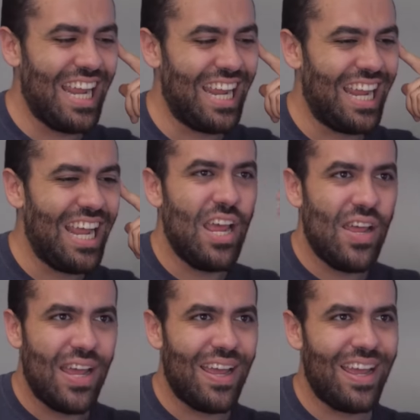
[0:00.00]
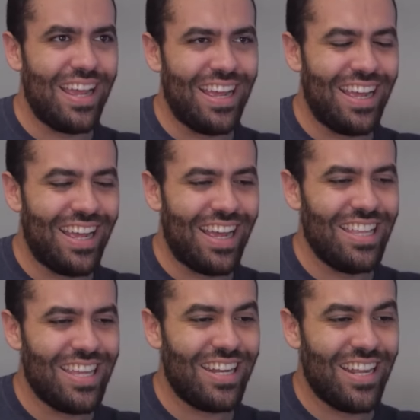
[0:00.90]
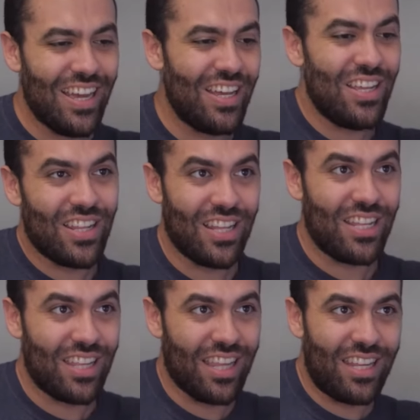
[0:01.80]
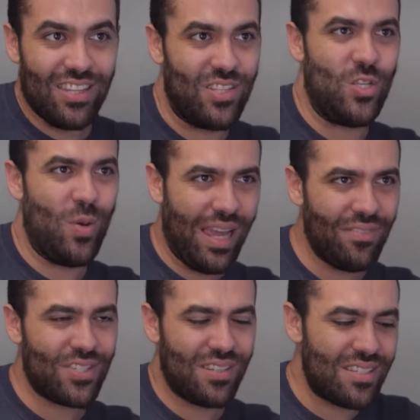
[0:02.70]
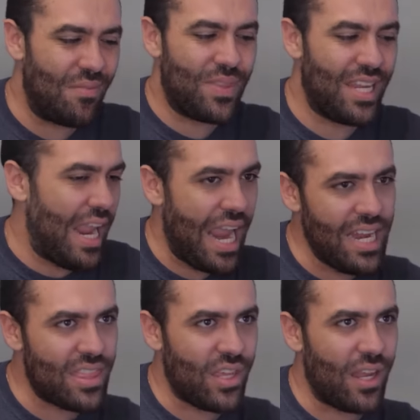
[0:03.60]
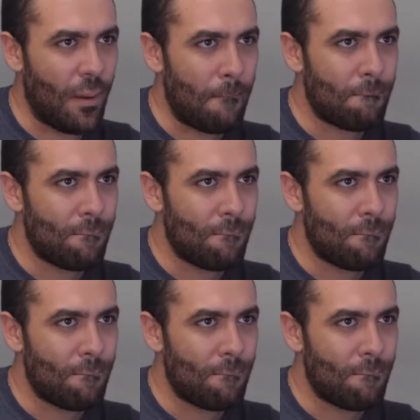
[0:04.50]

and then, uh, like, you have something, anything.